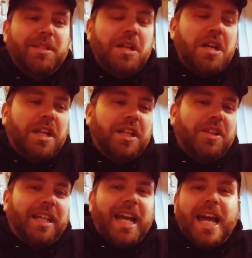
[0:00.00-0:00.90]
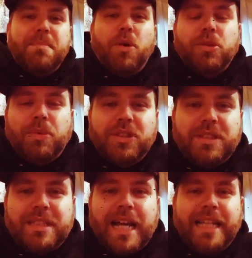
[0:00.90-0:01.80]
And the guy had multiple
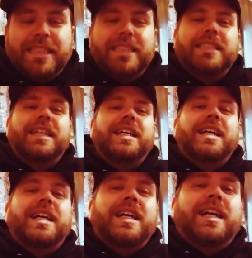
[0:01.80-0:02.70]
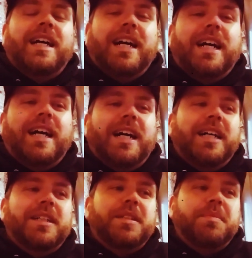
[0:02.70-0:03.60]
sizes, and